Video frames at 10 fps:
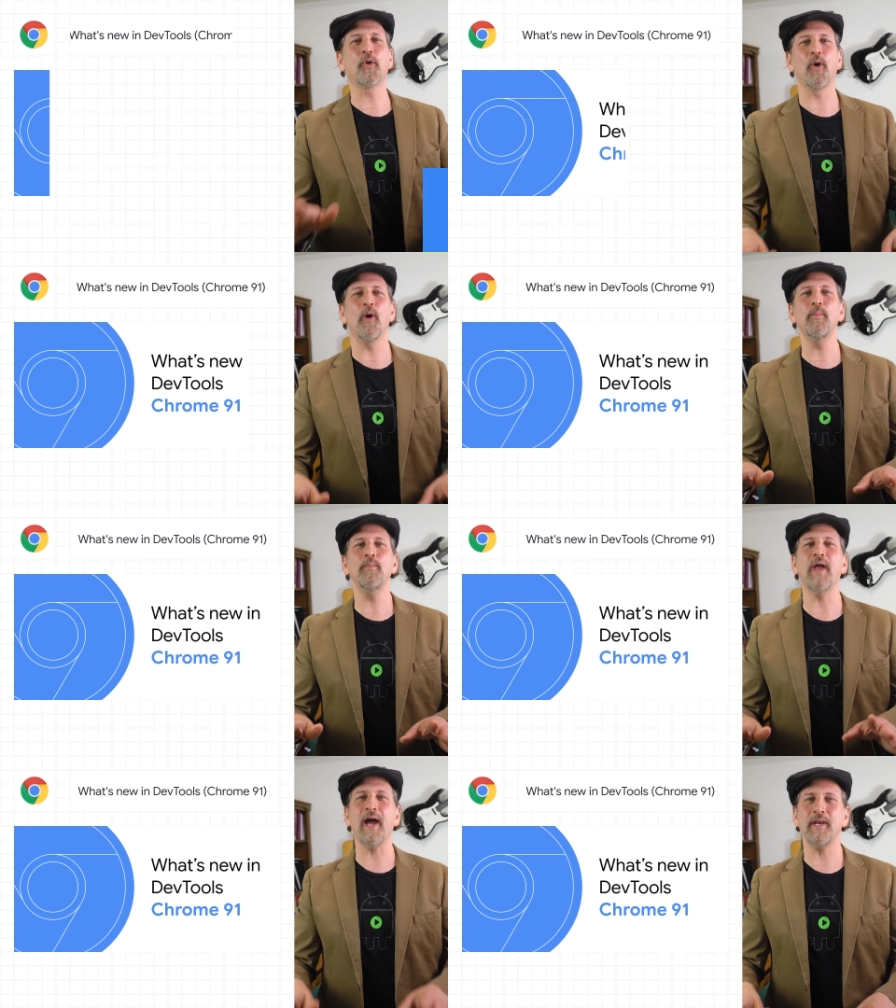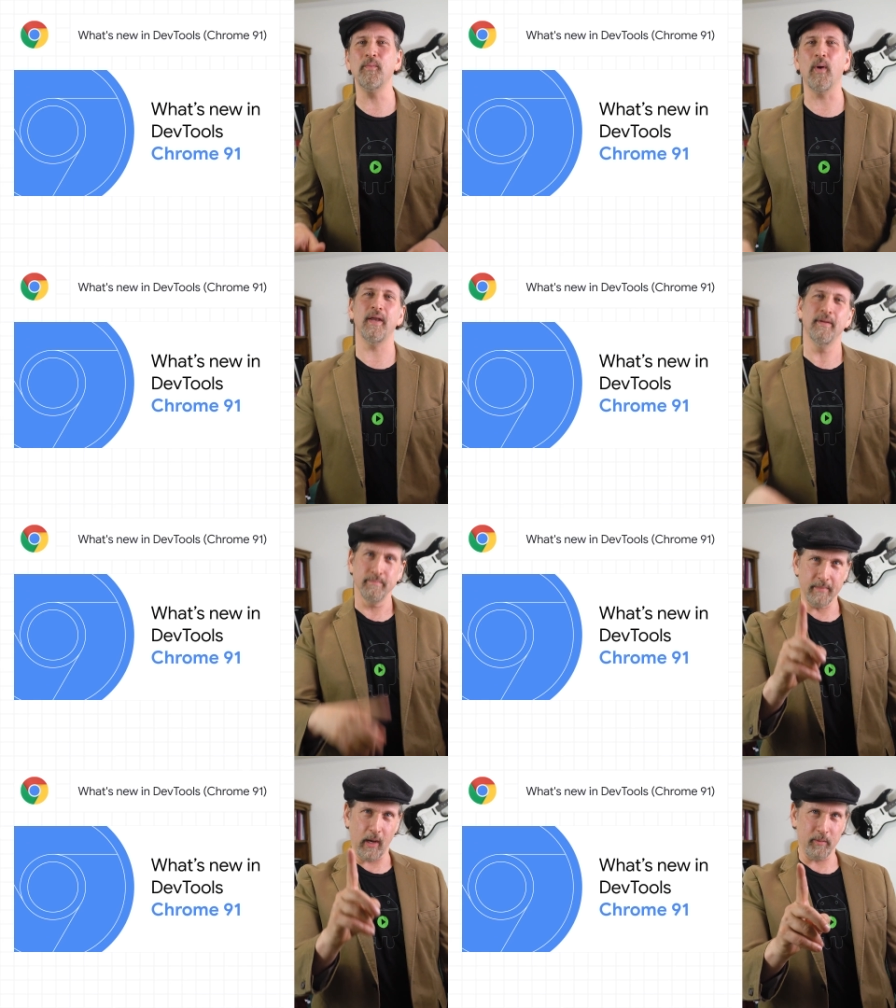Chrome ninety-one,
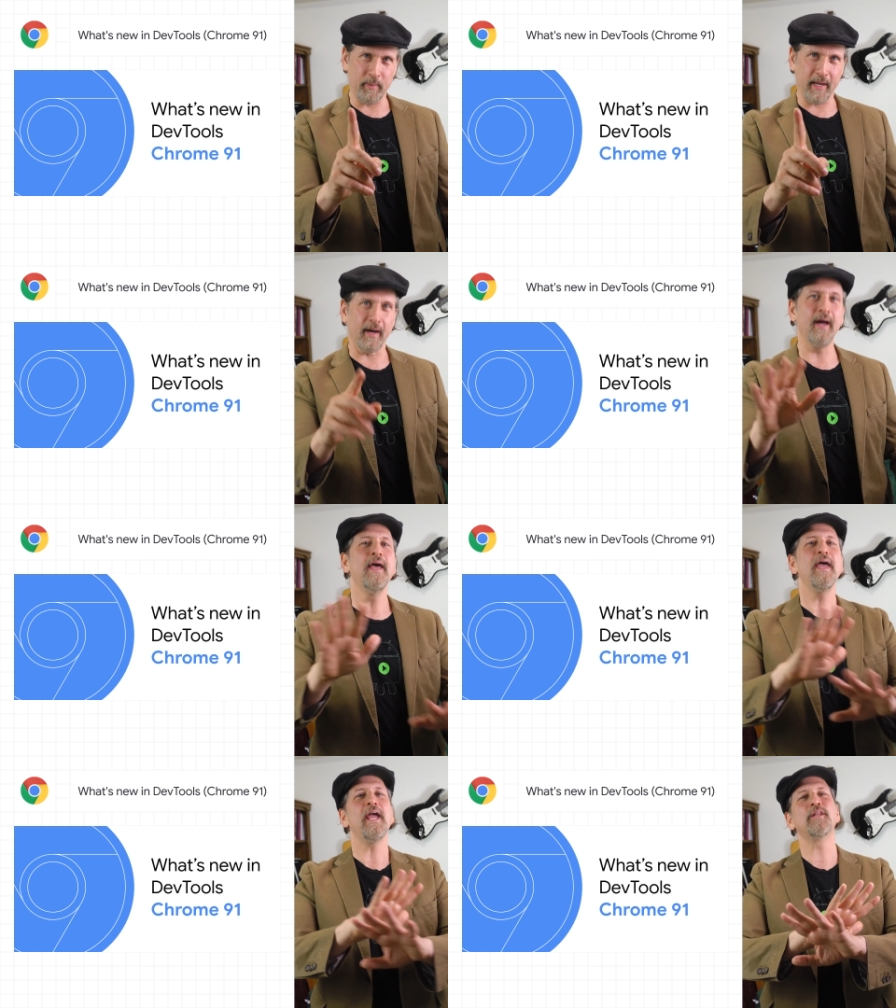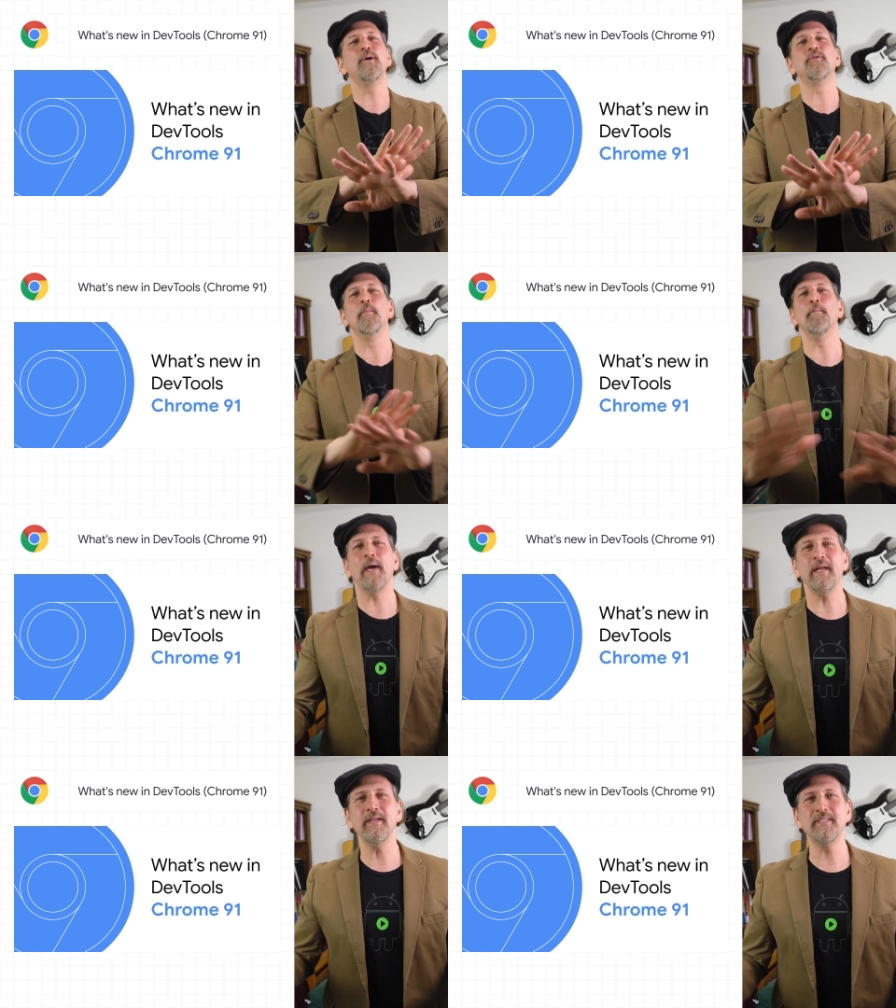now in beta, includes
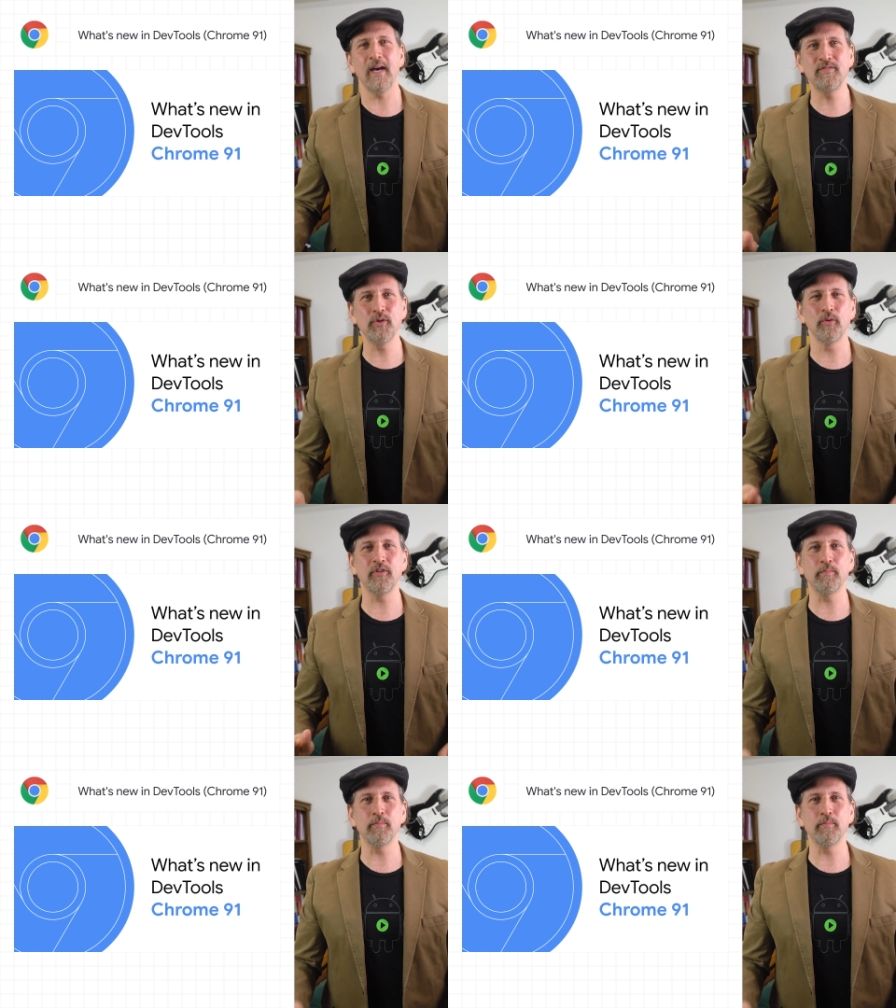many DevTools